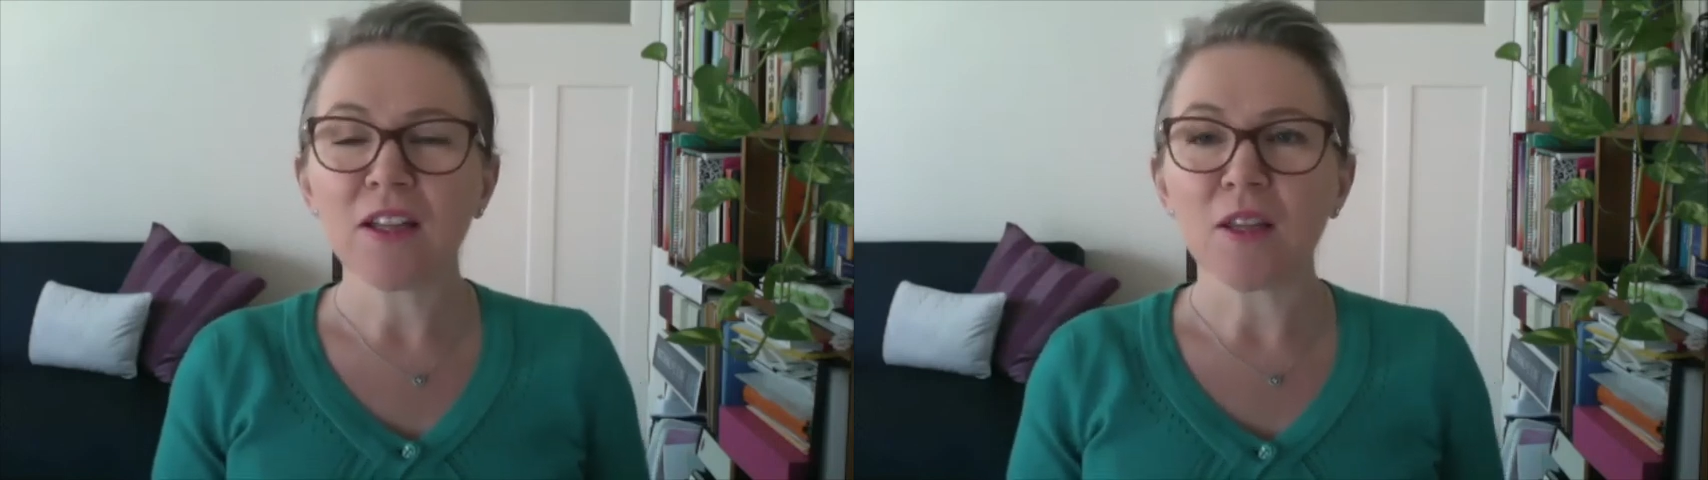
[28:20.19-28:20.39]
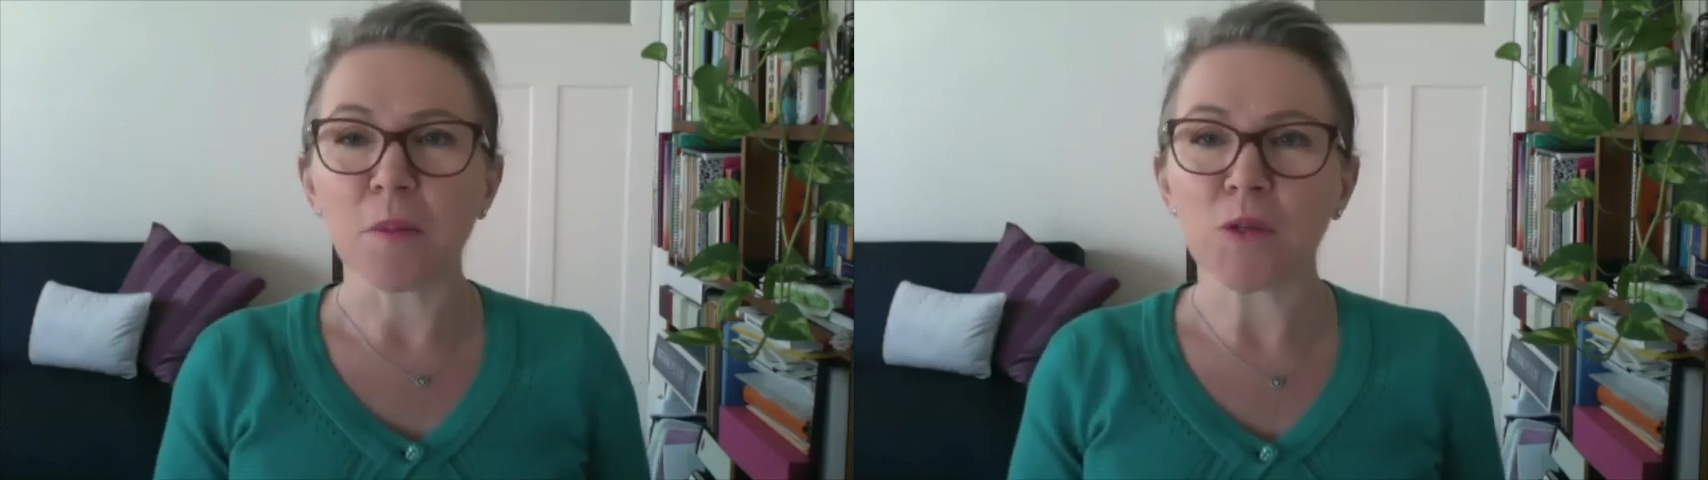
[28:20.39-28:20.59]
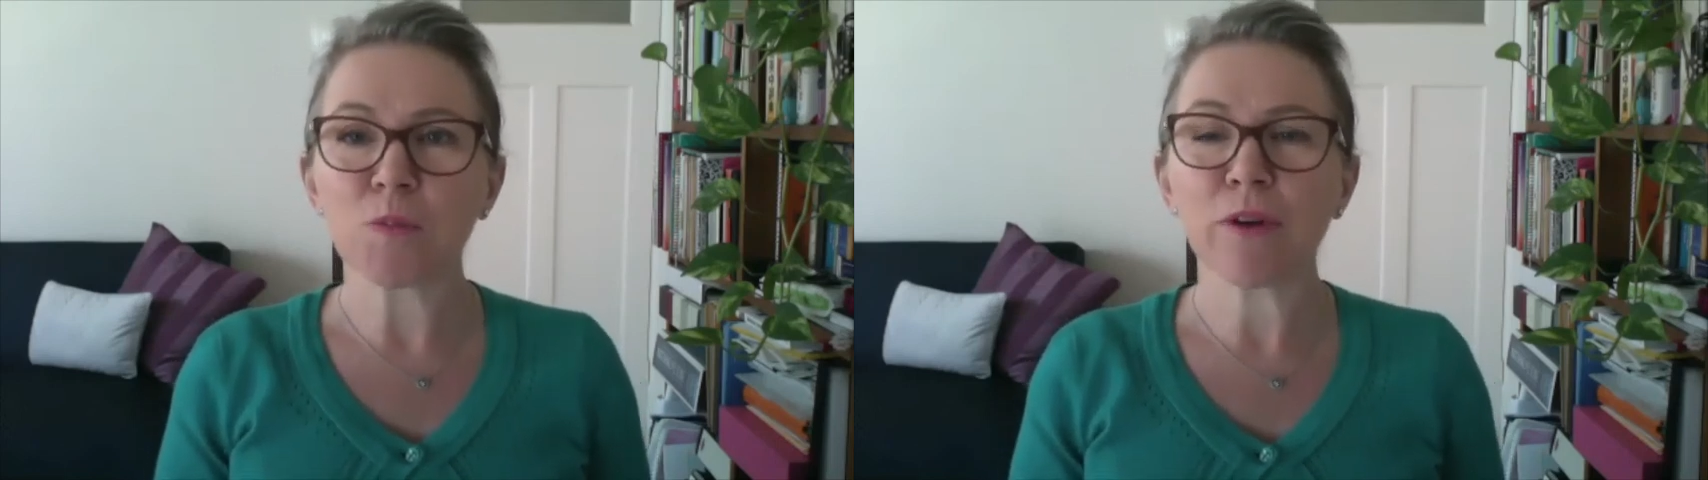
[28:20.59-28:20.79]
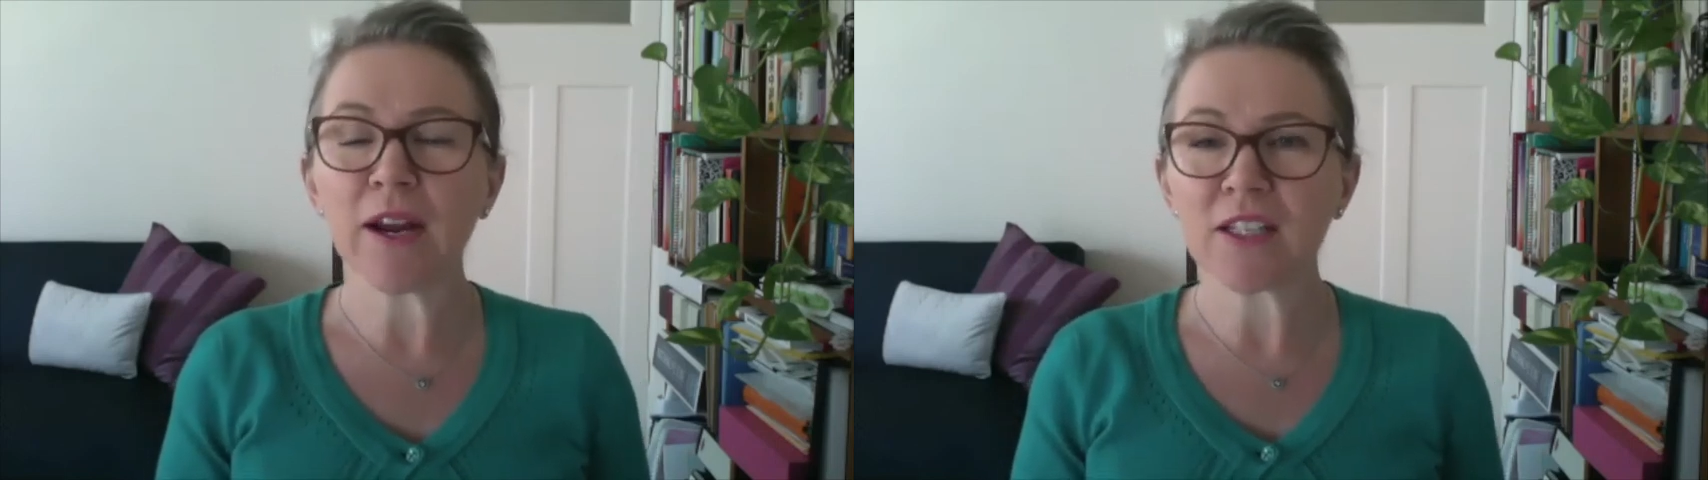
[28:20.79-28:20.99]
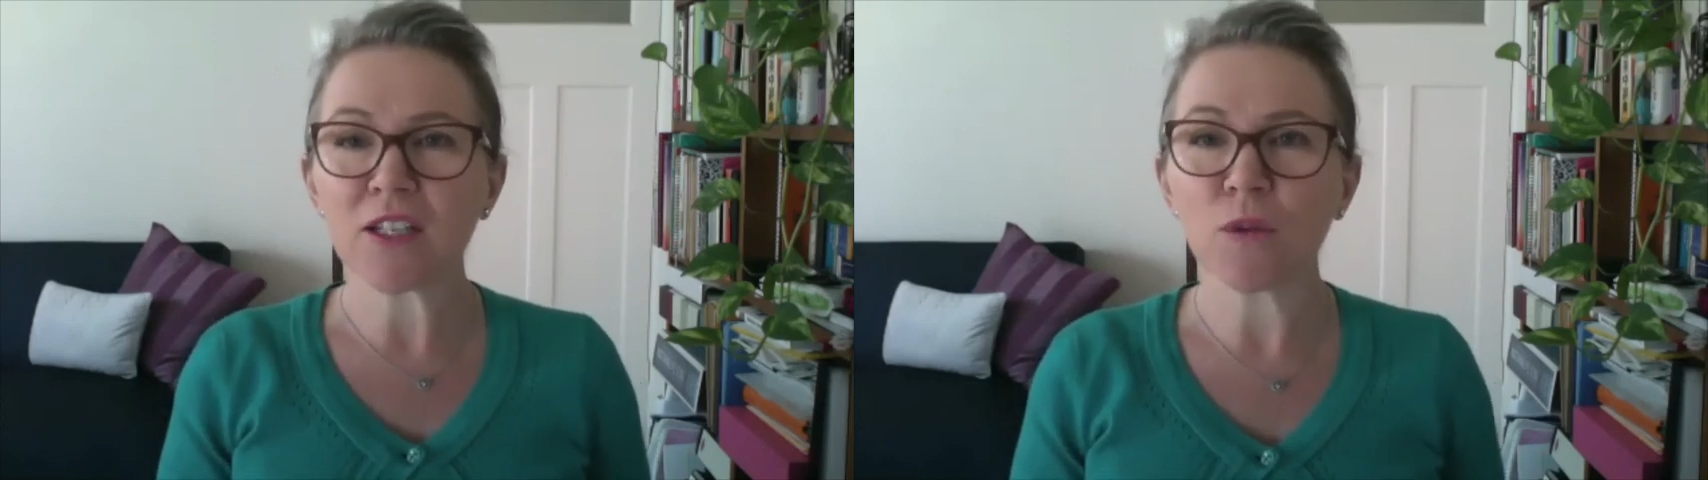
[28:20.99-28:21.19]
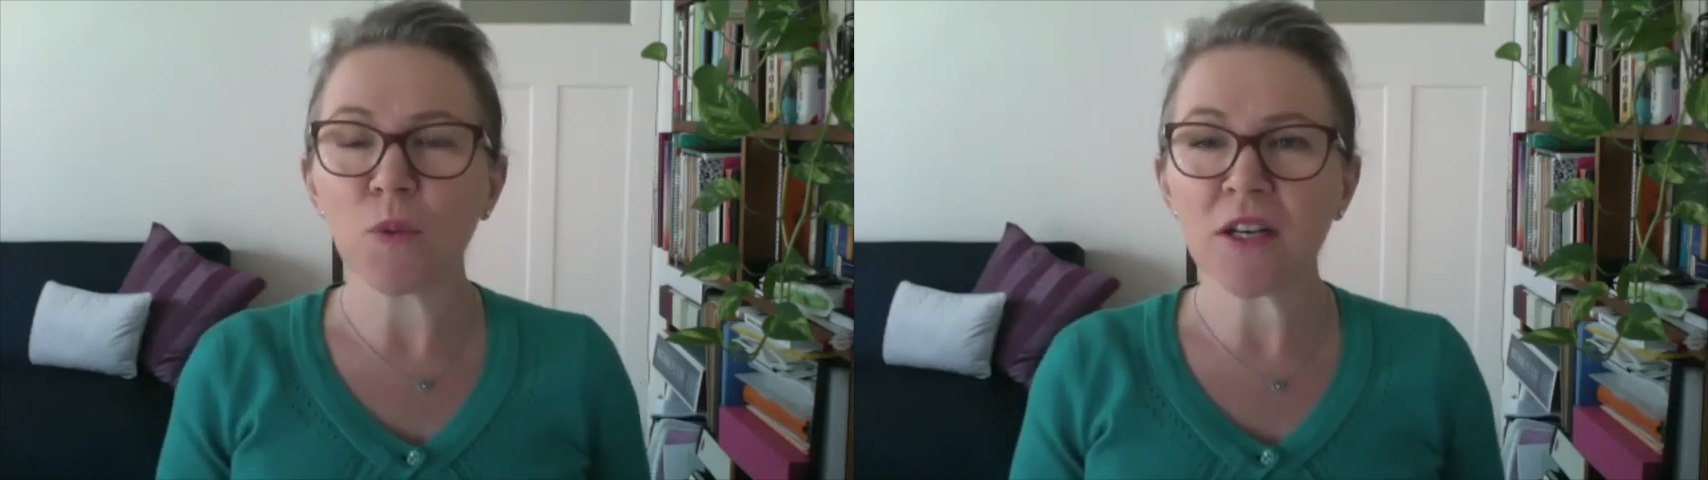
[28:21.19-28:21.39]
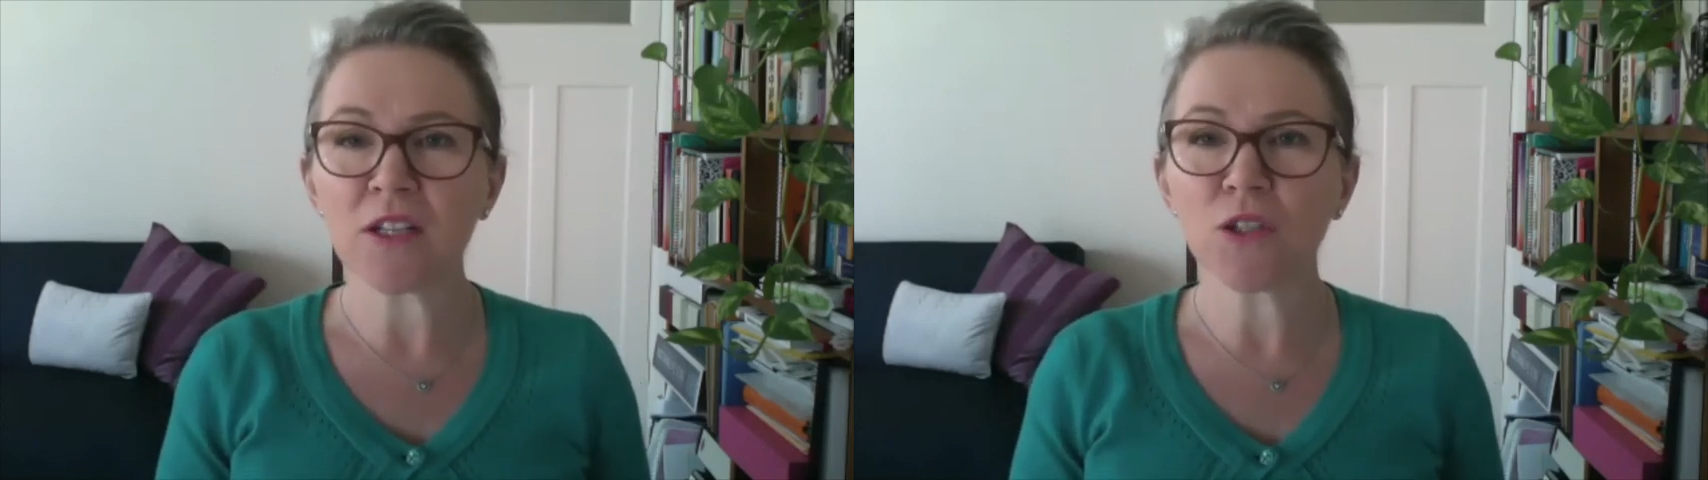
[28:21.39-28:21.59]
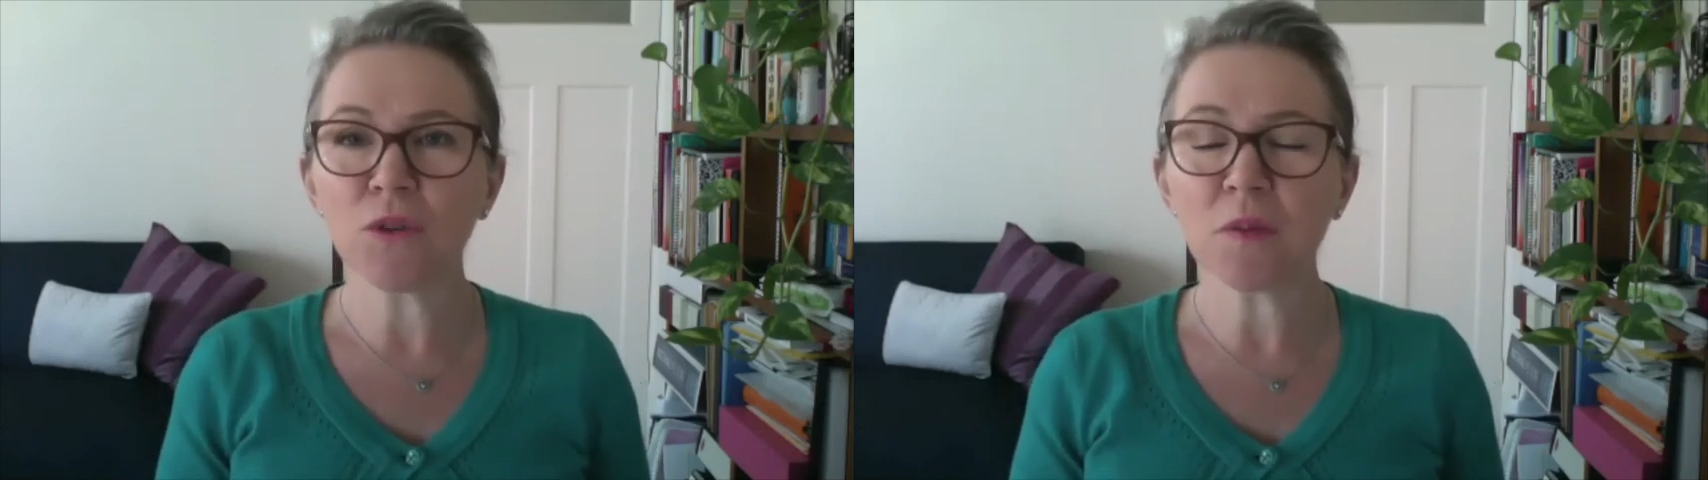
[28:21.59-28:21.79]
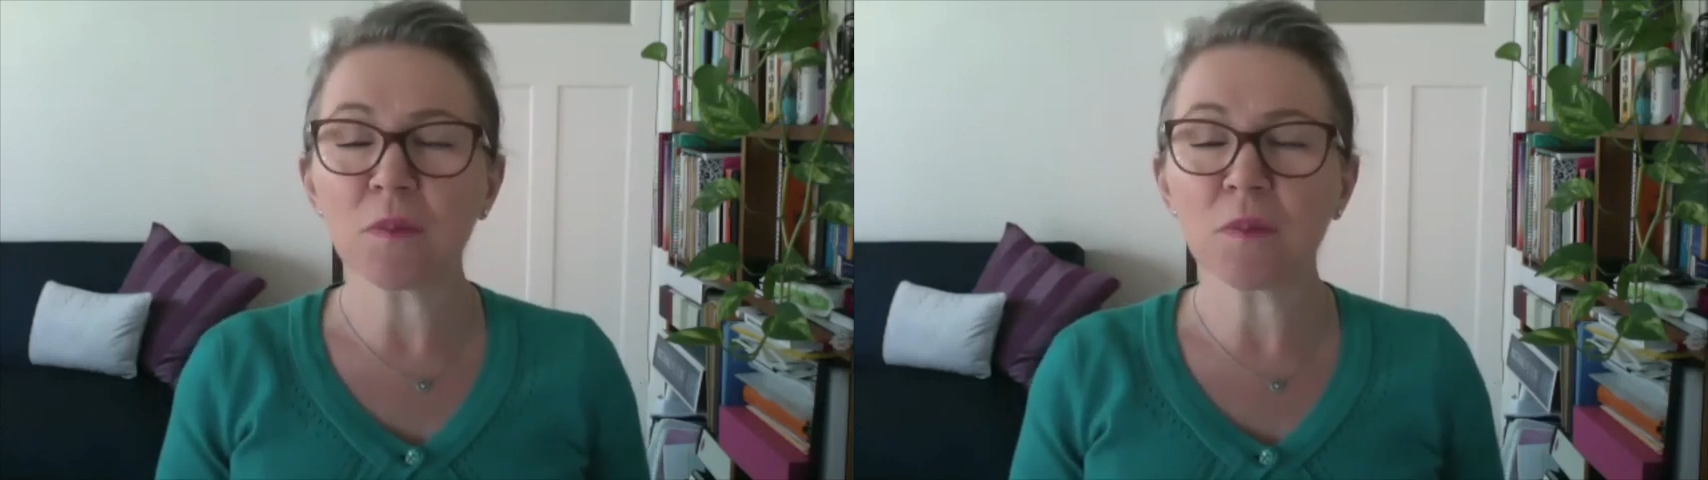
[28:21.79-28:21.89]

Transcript: the most practical way to do it